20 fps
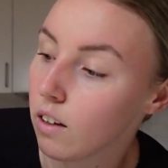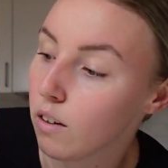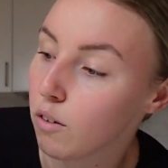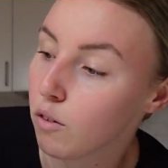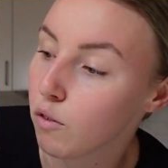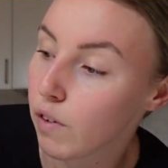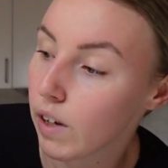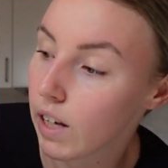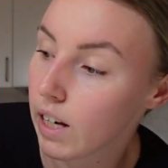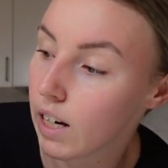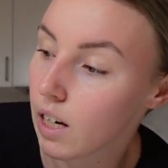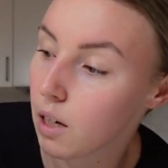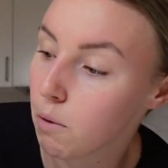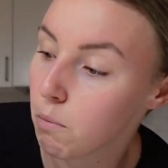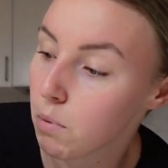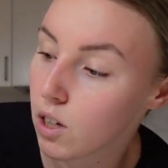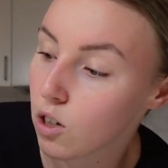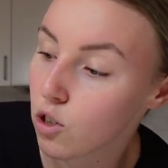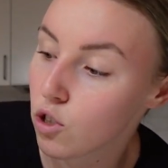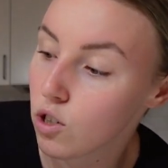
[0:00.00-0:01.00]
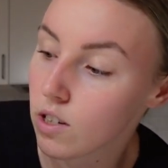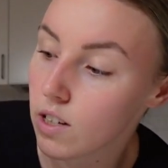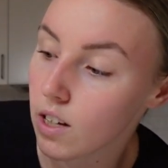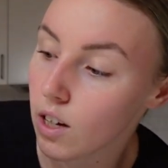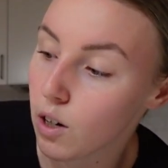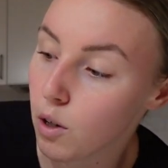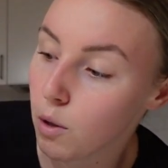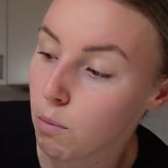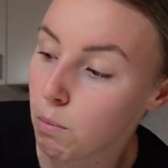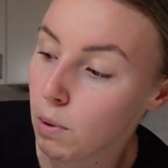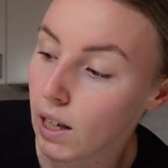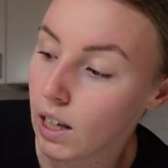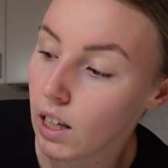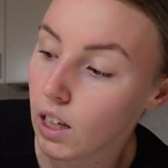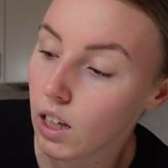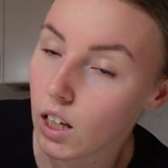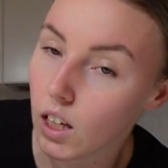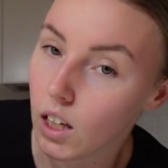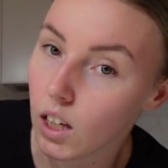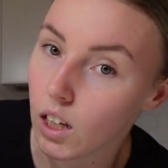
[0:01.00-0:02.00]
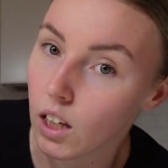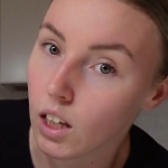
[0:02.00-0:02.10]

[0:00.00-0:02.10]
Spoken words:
feeding, because she's at her peak.